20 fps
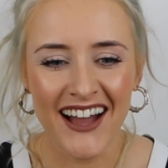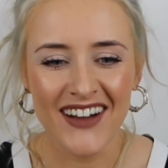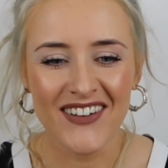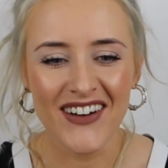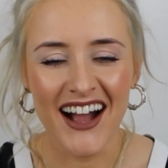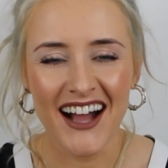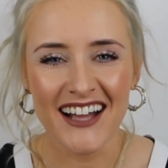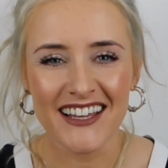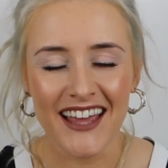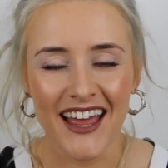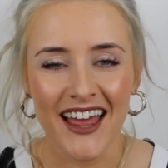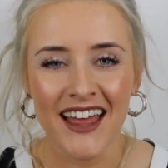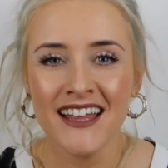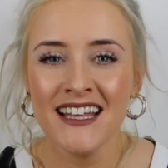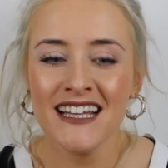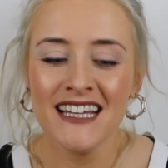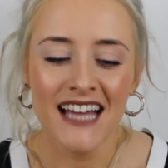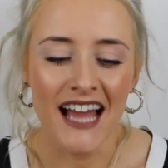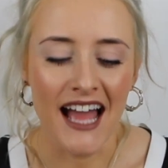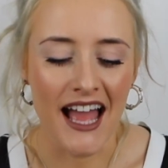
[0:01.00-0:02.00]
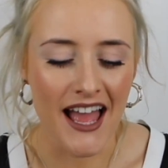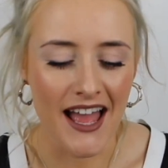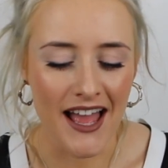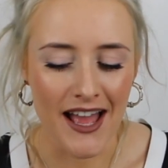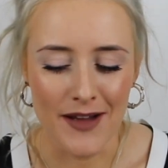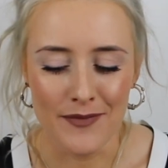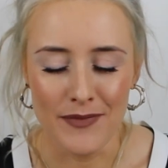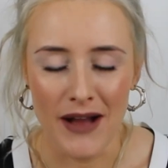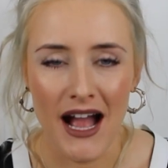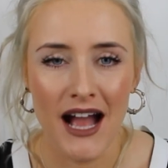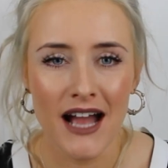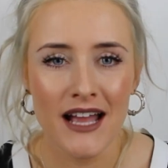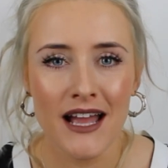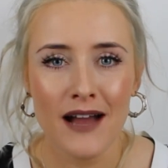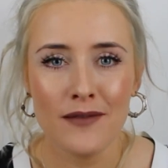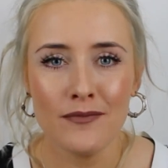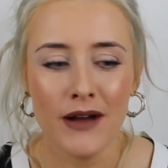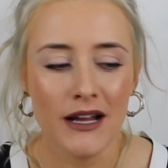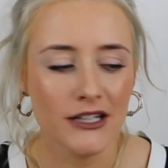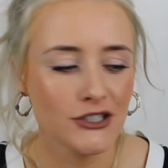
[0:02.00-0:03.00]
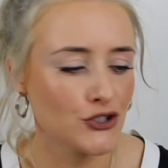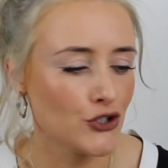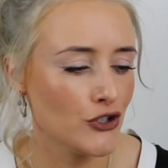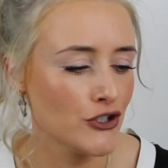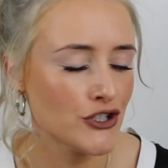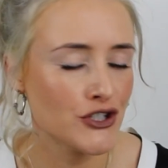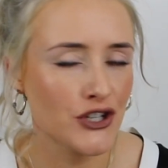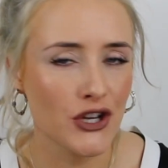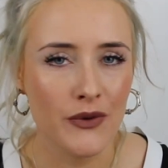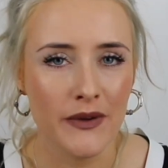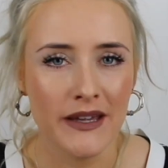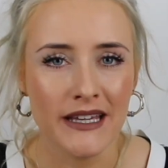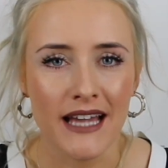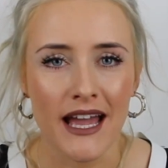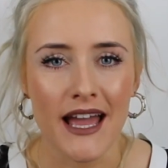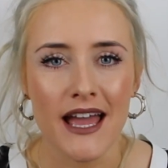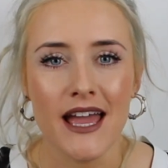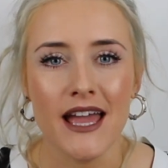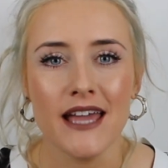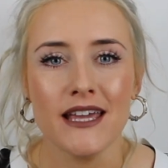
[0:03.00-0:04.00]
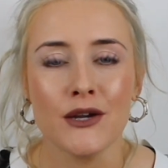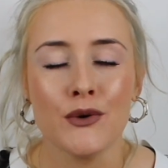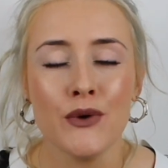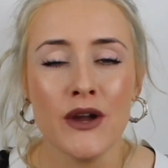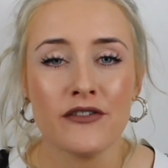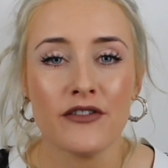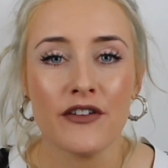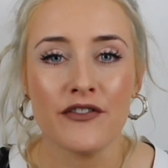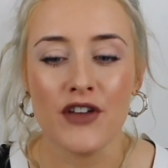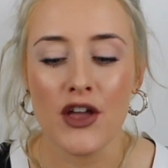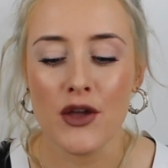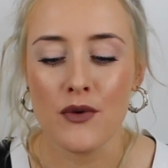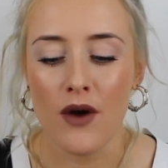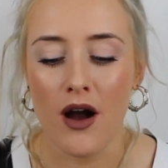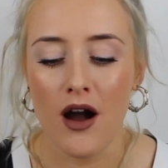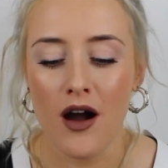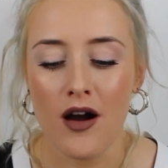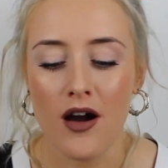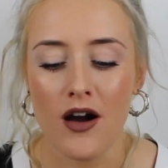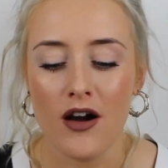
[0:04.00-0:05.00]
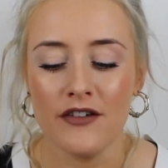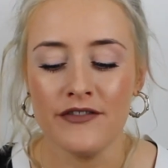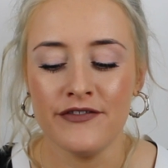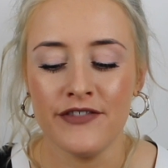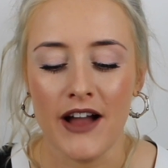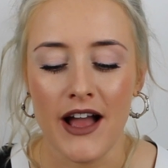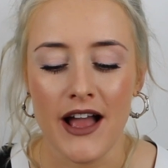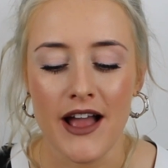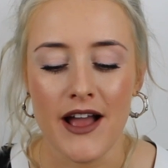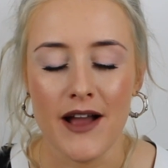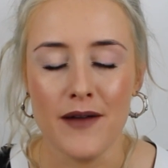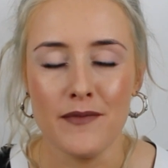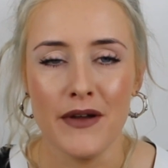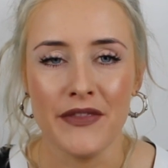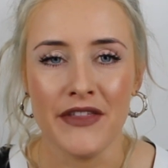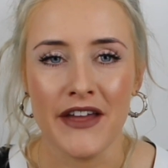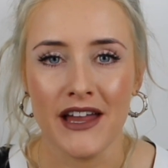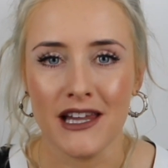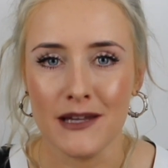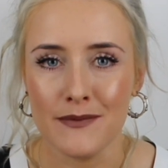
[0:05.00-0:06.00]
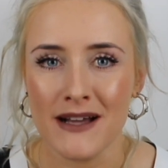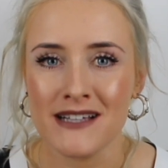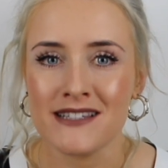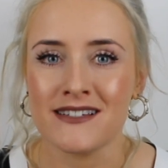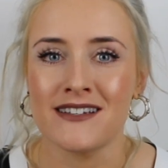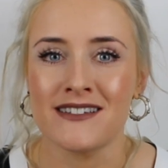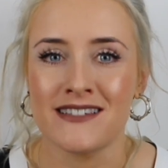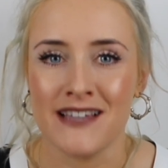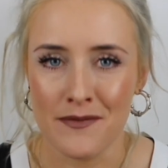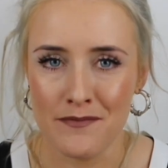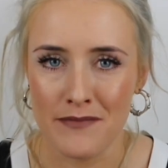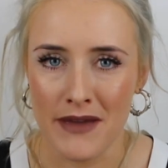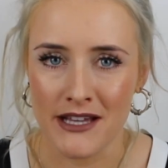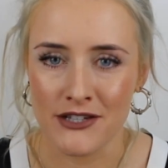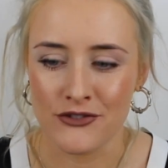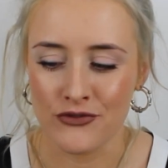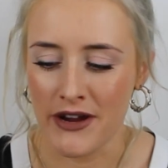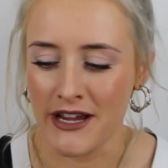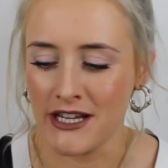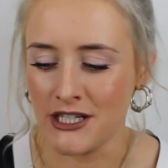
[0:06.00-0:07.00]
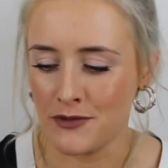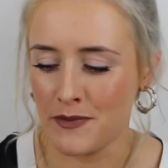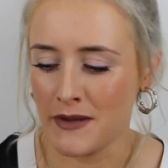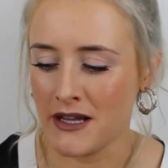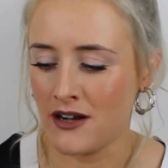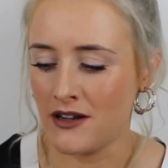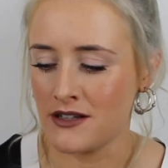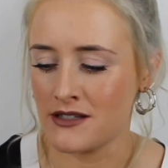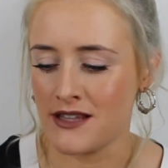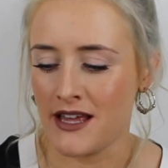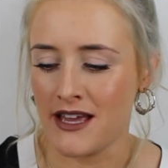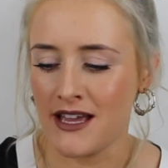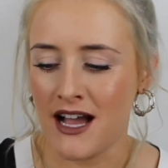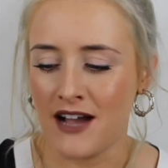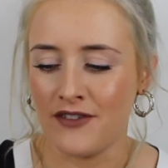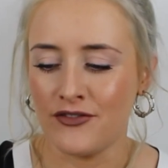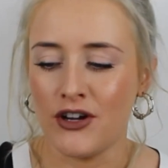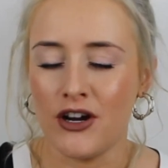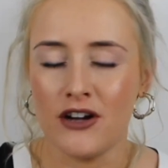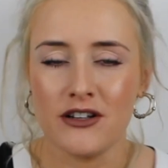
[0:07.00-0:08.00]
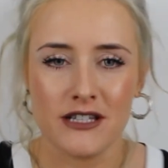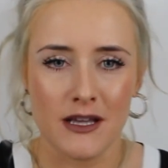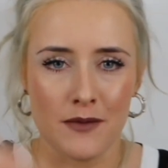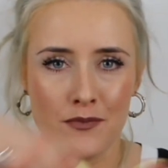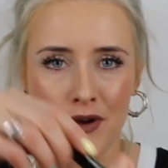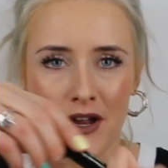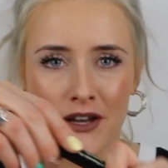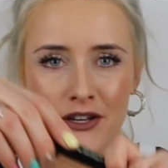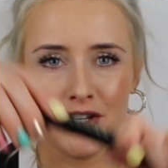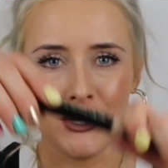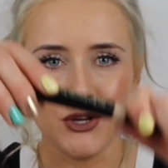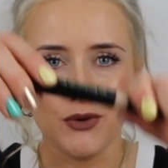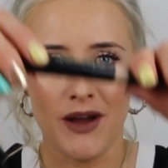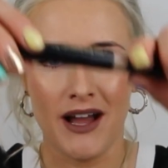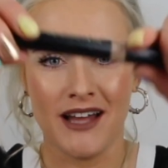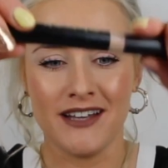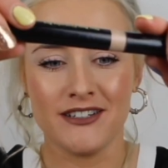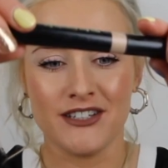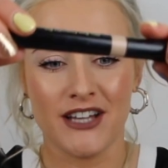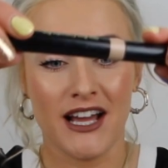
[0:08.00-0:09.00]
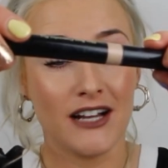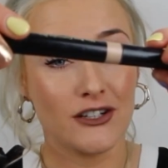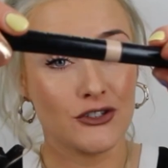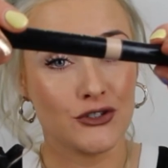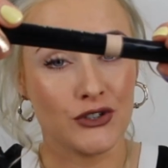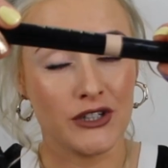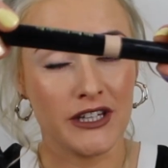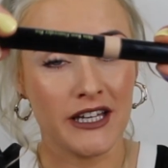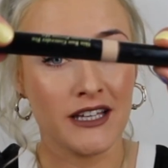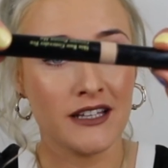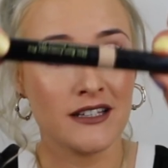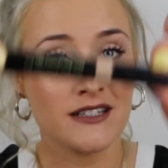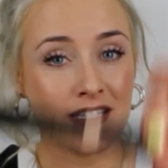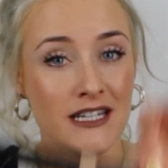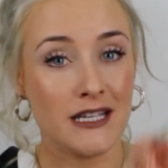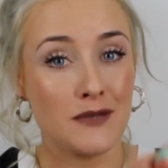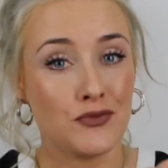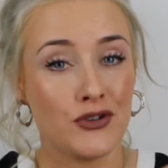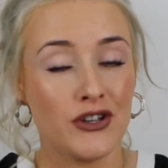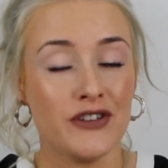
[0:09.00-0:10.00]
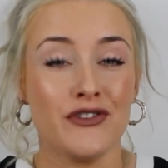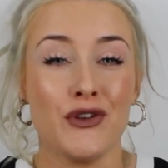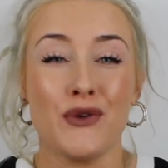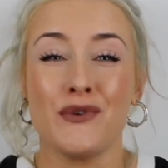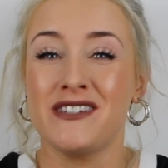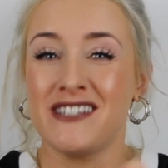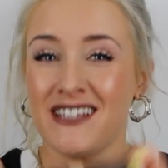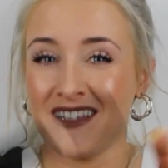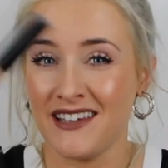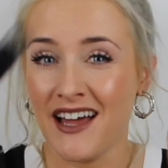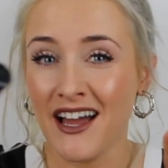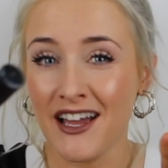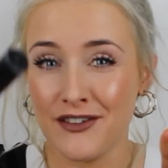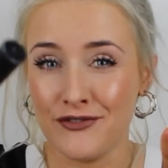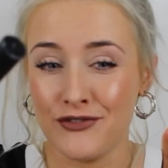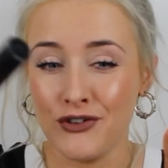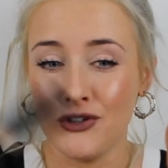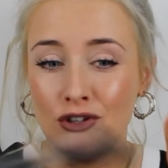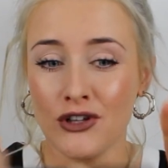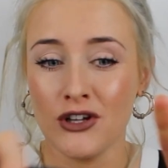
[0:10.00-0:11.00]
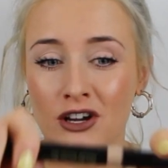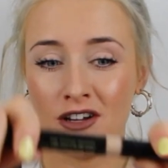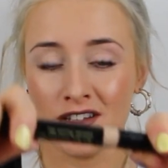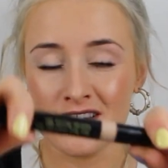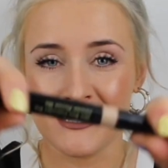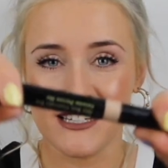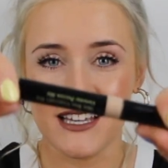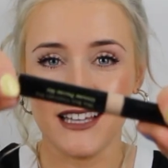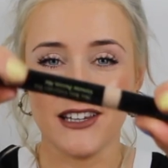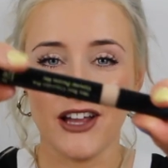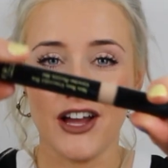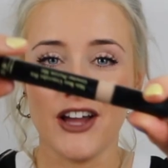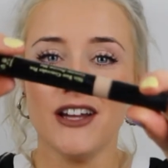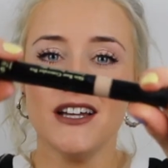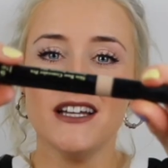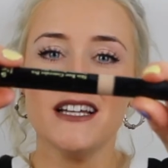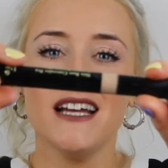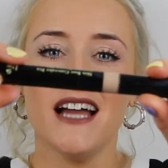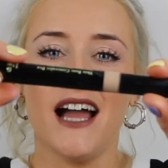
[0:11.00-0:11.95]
how are you? I am just doing a quick review of the Illamasqua skin base range because they have got a brand new and actually sneak preview delightful concealer.